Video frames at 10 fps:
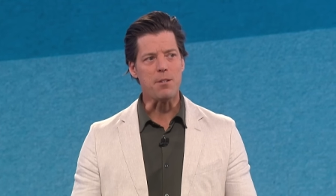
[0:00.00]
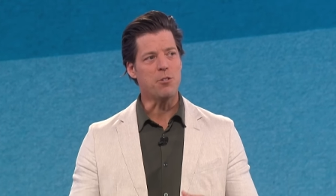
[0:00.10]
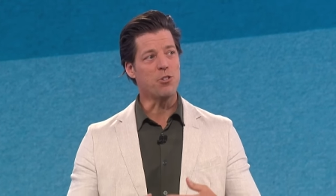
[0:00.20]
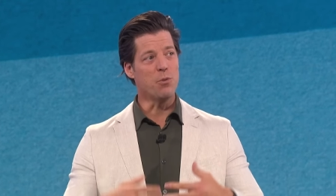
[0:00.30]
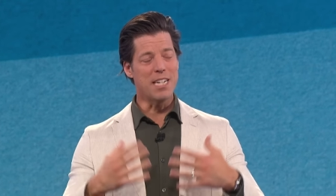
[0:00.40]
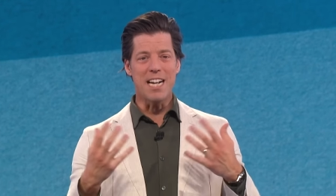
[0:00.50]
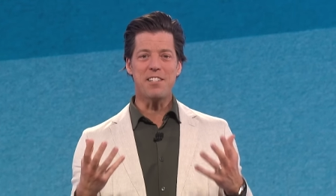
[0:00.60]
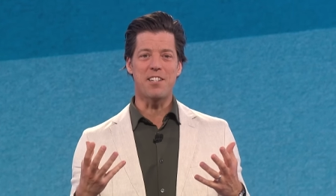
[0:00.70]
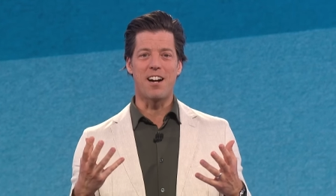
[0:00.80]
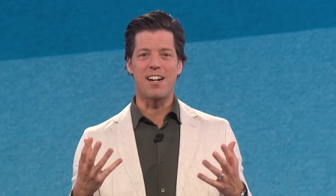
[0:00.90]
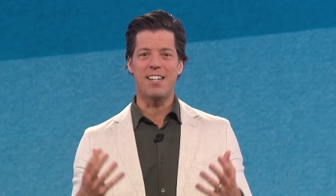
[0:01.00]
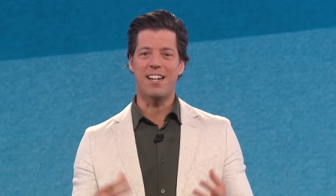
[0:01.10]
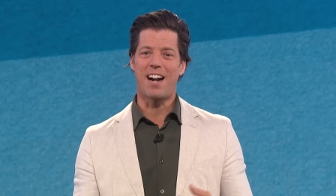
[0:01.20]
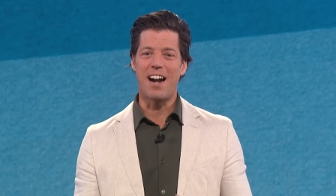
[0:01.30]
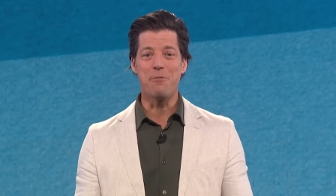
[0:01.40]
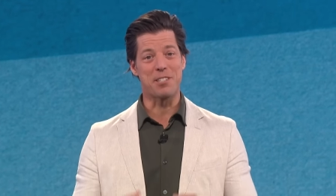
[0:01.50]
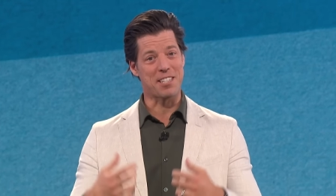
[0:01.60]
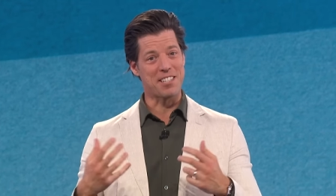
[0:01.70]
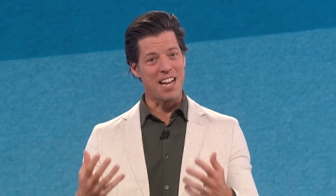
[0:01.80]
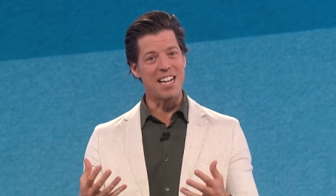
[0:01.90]
So when I saw it, I was
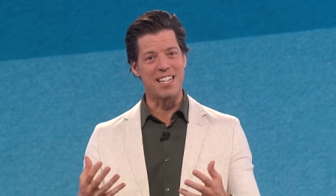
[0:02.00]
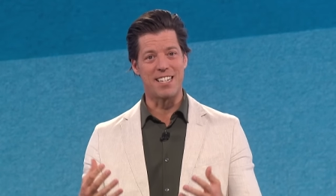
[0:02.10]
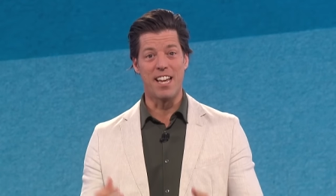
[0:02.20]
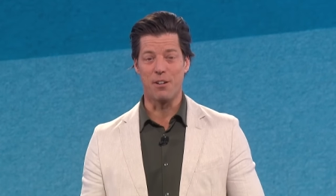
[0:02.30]
excited.